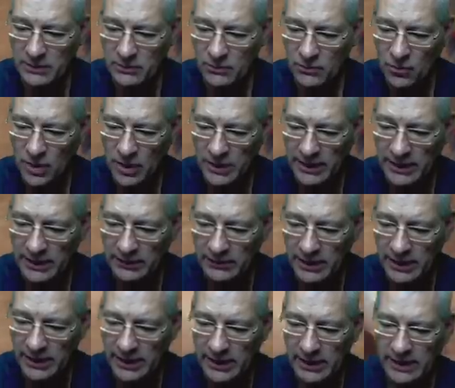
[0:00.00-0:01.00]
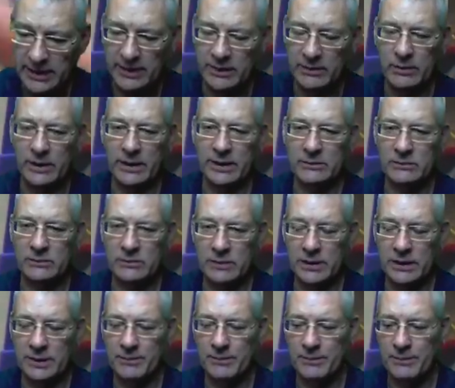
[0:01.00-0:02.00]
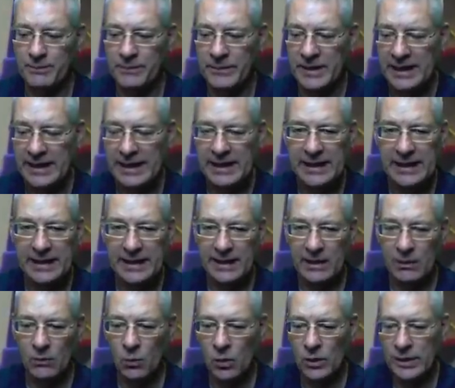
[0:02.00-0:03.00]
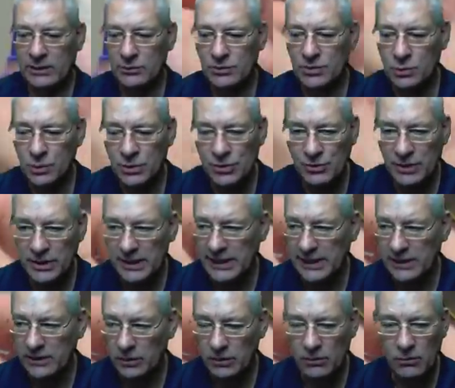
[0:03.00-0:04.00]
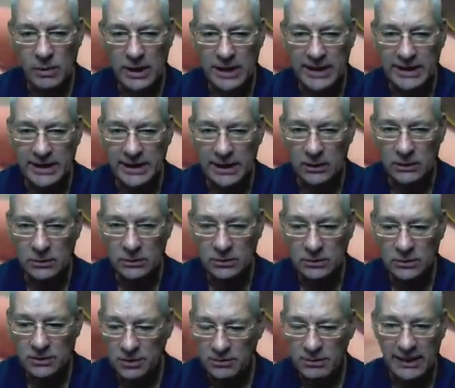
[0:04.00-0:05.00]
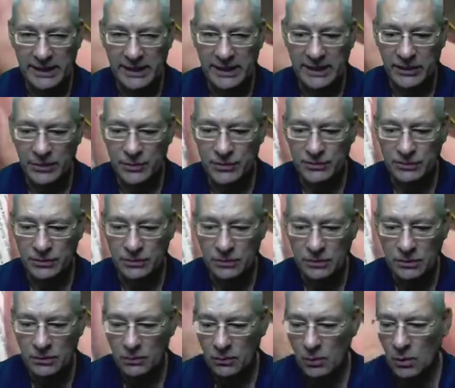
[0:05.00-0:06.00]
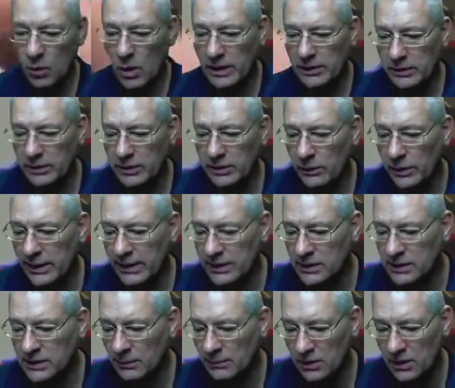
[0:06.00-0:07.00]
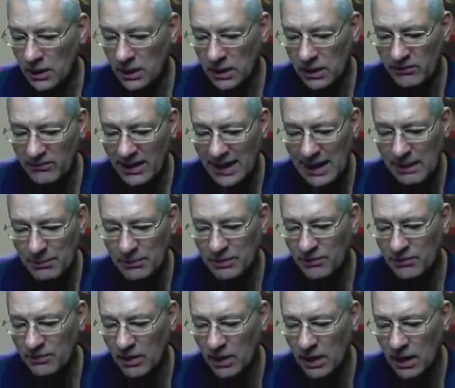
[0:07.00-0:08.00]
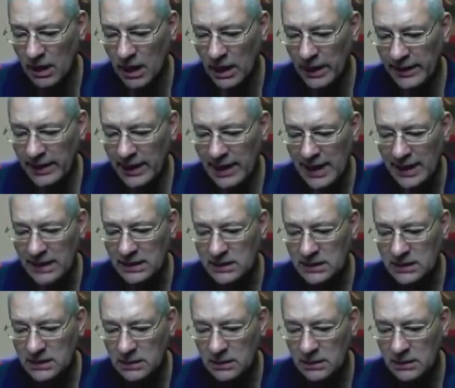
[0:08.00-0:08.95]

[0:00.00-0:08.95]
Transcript: running there anyway, right? Now, what else would you need on a radio to make it useful? Well, one, you'll need some kind of amplifier unless